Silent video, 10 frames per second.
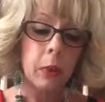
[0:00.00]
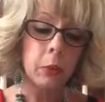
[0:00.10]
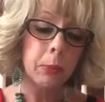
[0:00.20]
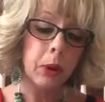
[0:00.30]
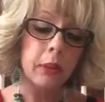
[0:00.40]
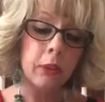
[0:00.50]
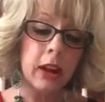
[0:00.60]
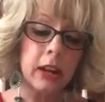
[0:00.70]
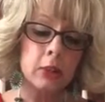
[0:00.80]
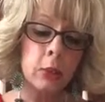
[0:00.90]
We pray for
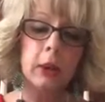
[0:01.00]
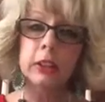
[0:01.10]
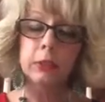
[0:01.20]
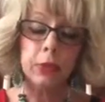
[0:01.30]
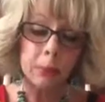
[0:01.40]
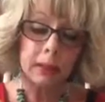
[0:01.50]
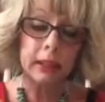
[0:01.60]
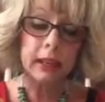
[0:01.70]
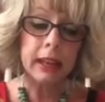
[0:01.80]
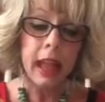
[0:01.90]
God's will as
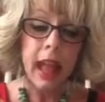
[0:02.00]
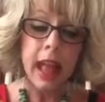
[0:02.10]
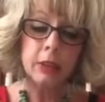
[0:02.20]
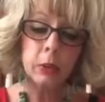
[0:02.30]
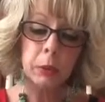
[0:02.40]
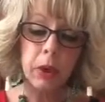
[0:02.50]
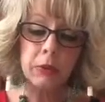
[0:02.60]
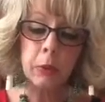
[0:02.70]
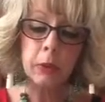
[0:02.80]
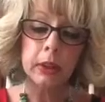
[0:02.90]
flippantly as we pray
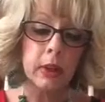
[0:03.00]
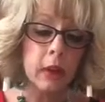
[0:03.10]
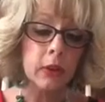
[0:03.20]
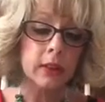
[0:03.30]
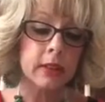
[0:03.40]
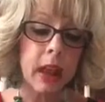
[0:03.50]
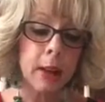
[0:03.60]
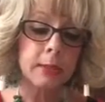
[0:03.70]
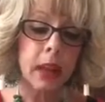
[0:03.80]
for one another at times.